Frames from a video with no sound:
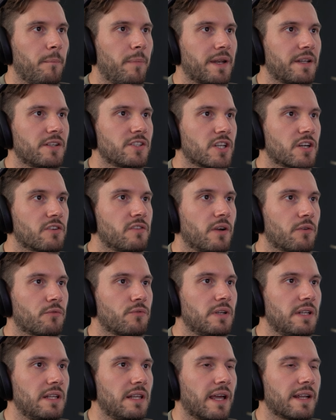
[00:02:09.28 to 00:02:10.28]
But in general, I
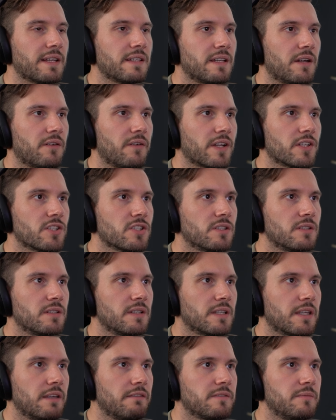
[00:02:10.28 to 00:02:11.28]
really like the direction.
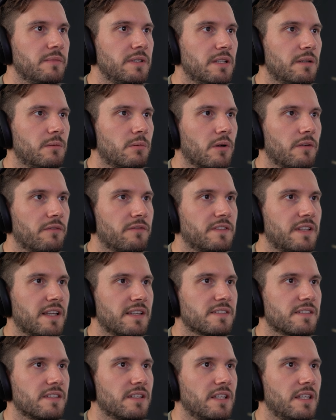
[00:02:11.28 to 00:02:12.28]
It gives me a little bit of
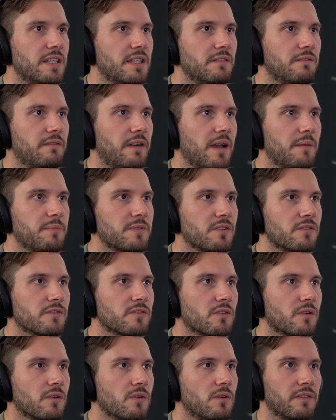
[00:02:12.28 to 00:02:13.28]
Destiny vibes
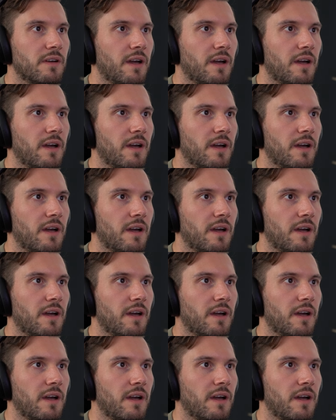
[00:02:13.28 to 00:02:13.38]
also.